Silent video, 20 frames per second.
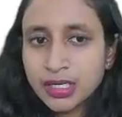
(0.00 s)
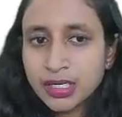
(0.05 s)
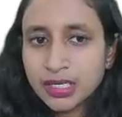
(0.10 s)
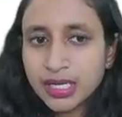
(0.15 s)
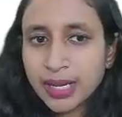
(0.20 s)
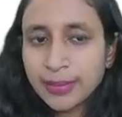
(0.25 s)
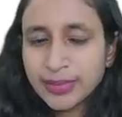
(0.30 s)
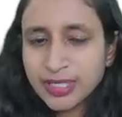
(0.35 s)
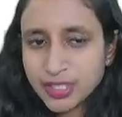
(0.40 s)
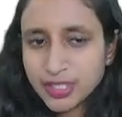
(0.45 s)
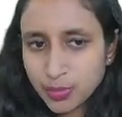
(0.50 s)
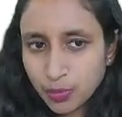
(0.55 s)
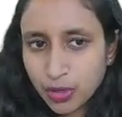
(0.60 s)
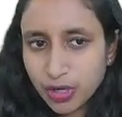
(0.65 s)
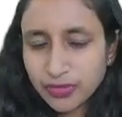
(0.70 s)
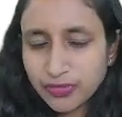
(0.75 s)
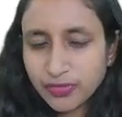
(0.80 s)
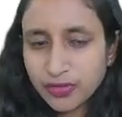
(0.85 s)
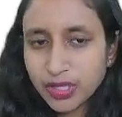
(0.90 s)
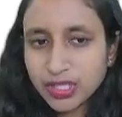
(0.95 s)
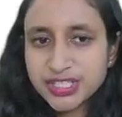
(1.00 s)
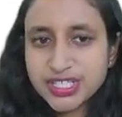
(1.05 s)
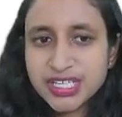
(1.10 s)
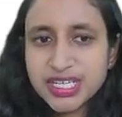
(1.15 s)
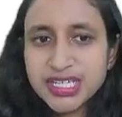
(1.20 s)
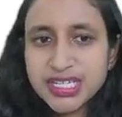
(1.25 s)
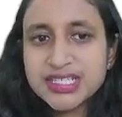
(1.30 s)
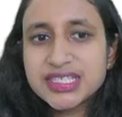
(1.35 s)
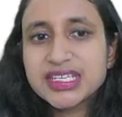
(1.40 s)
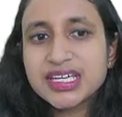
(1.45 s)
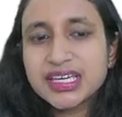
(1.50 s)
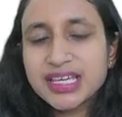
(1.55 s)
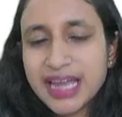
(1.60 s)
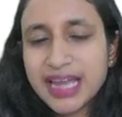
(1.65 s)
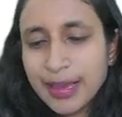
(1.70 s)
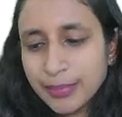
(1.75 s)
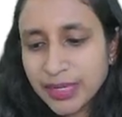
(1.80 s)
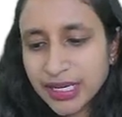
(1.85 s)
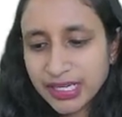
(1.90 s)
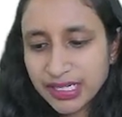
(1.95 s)
Coming to morphology, it's a
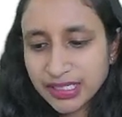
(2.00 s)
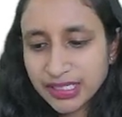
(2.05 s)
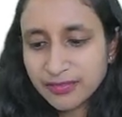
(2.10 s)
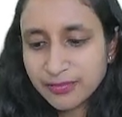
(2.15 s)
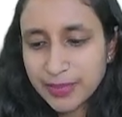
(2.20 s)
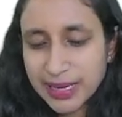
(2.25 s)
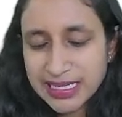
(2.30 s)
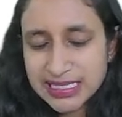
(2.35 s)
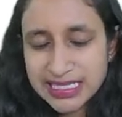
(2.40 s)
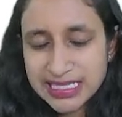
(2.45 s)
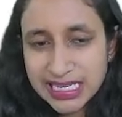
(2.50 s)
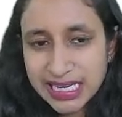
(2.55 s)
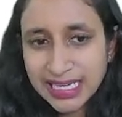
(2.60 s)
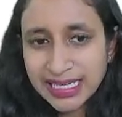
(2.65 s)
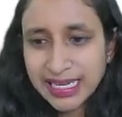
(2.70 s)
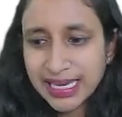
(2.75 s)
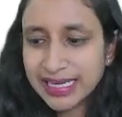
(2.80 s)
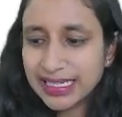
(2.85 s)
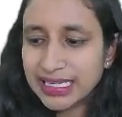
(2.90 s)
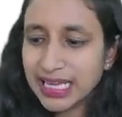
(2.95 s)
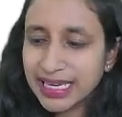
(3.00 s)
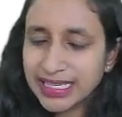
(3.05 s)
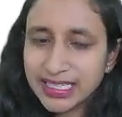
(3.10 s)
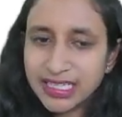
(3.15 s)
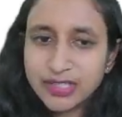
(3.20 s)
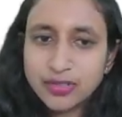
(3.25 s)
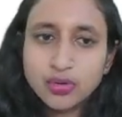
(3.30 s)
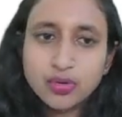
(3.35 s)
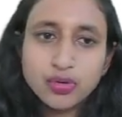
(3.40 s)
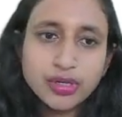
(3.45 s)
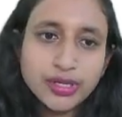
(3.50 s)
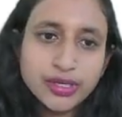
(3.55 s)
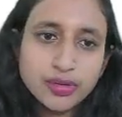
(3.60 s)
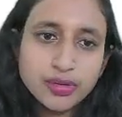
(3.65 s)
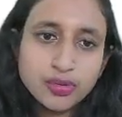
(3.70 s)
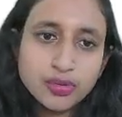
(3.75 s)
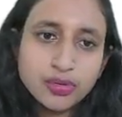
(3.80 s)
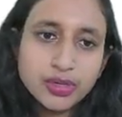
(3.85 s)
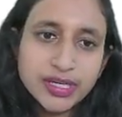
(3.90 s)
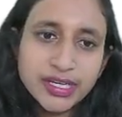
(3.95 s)
gram-negative bacilli, and like I told
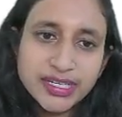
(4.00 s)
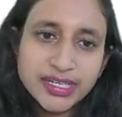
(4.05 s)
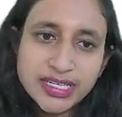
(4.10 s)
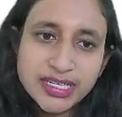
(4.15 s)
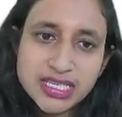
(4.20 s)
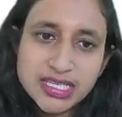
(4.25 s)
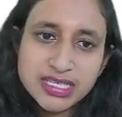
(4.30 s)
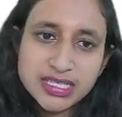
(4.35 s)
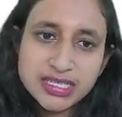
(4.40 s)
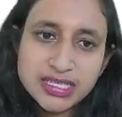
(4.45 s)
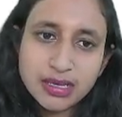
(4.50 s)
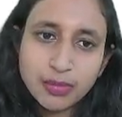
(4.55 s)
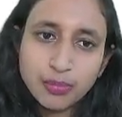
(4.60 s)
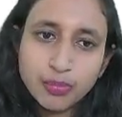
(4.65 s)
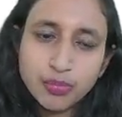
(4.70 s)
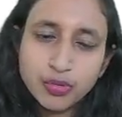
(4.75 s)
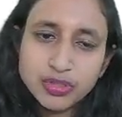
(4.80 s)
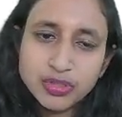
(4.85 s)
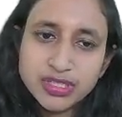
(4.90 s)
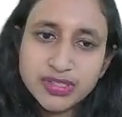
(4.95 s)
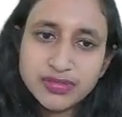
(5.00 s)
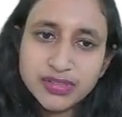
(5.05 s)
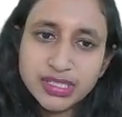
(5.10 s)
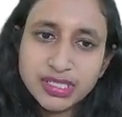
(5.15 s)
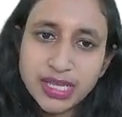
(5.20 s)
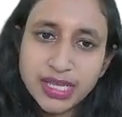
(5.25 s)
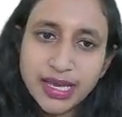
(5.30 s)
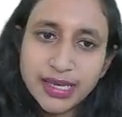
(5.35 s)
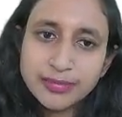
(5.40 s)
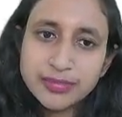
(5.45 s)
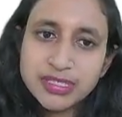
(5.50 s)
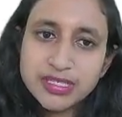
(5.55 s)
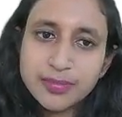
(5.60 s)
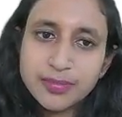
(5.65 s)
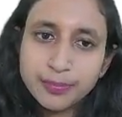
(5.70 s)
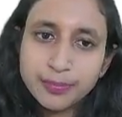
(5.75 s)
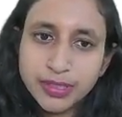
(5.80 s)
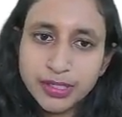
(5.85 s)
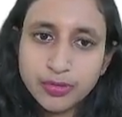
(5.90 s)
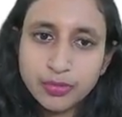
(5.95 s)
you, it is most of the times
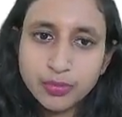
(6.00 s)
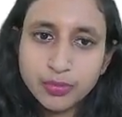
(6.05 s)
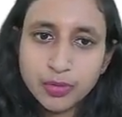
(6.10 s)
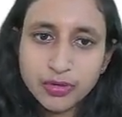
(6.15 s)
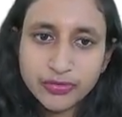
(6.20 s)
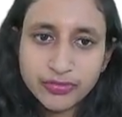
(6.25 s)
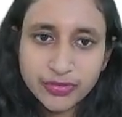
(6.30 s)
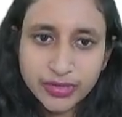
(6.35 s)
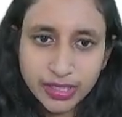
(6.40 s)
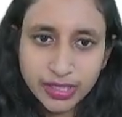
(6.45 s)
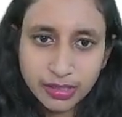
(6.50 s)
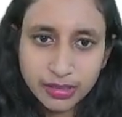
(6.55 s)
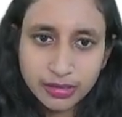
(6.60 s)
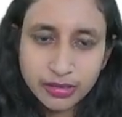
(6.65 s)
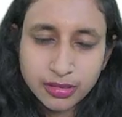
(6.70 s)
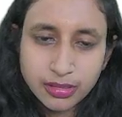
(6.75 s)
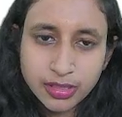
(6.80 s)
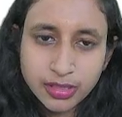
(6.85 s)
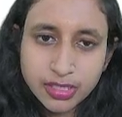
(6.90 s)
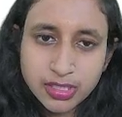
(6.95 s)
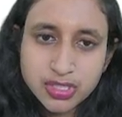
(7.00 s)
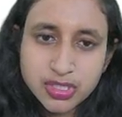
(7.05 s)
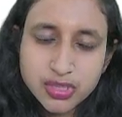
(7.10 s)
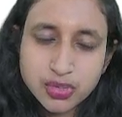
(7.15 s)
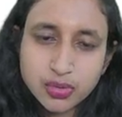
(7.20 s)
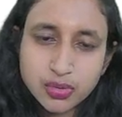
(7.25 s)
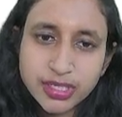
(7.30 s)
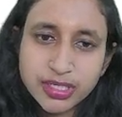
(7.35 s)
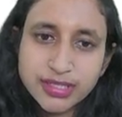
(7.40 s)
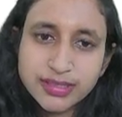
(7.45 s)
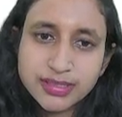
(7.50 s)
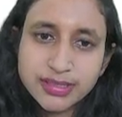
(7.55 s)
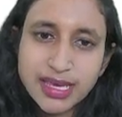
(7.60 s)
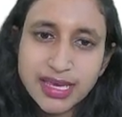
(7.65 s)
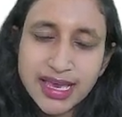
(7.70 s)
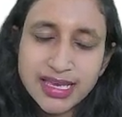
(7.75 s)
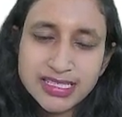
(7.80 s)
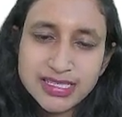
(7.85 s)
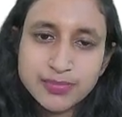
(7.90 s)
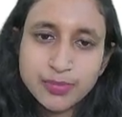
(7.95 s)
pleomorphic. So it
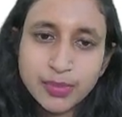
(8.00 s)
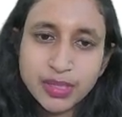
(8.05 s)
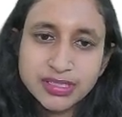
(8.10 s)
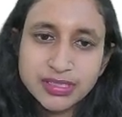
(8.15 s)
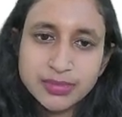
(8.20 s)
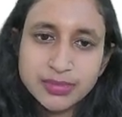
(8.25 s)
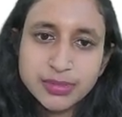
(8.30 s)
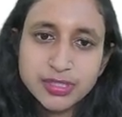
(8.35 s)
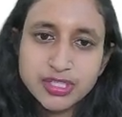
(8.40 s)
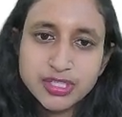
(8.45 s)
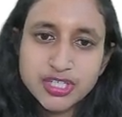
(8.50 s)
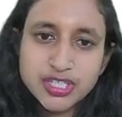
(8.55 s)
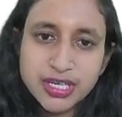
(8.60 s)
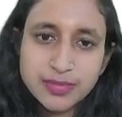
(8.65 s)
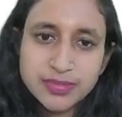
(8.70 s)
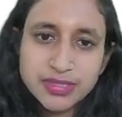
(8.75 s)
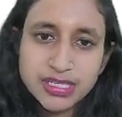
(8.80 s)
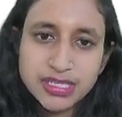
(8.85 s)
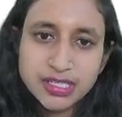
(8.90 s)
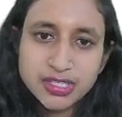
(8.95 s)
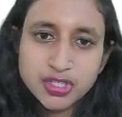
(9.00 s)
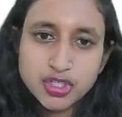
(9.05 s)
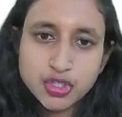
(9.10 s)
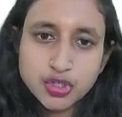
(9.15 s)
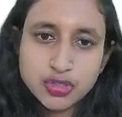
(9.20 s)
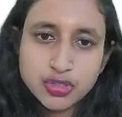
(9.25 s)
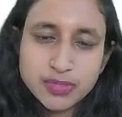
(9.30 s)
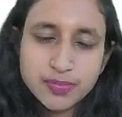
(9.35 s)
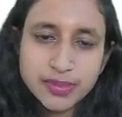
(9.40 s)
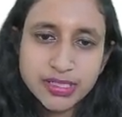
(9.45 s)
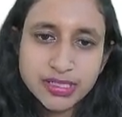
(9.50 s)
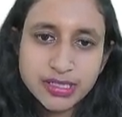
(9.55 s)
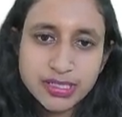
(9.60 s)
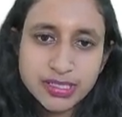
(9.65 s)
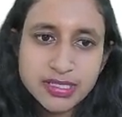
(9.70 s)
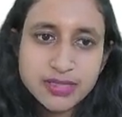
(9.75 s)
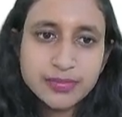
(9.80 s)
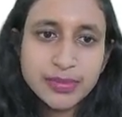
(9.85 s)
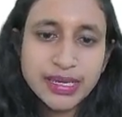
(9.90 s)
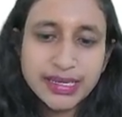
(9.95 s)
has multiple shapes that it shows, but it
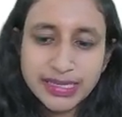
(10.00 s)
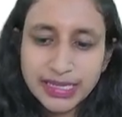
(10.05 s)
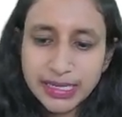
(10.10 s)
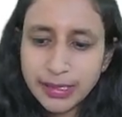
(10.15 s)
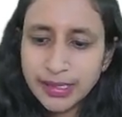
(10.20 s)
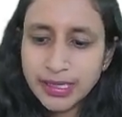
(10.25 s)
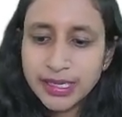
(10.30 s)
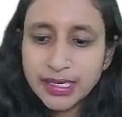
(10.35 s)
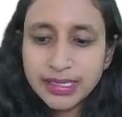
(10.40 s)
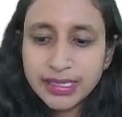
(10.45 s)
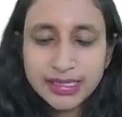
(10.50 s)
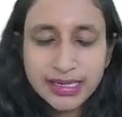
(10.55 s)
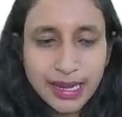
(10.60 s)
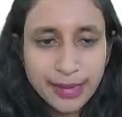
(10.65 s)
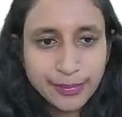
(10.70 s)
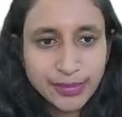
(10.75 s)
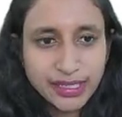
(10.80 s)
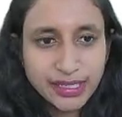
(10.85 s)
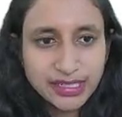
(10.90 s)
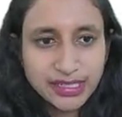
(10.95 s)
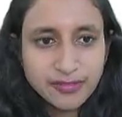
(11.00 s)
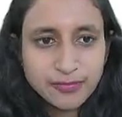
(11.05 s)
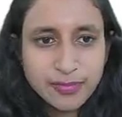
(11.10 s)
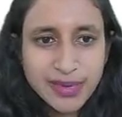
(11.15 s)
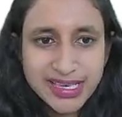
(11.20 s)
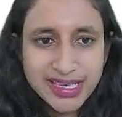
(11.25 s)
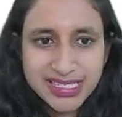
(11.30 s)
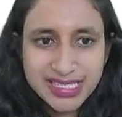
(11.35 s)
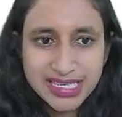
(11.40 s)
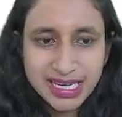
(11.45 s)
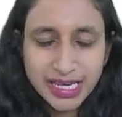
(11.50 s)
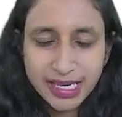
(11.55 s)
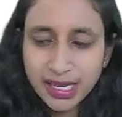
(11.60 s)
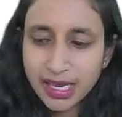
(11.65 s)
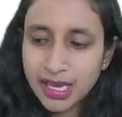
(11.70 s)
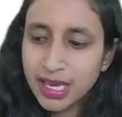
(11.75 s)
is mainly gram-negative bacilli.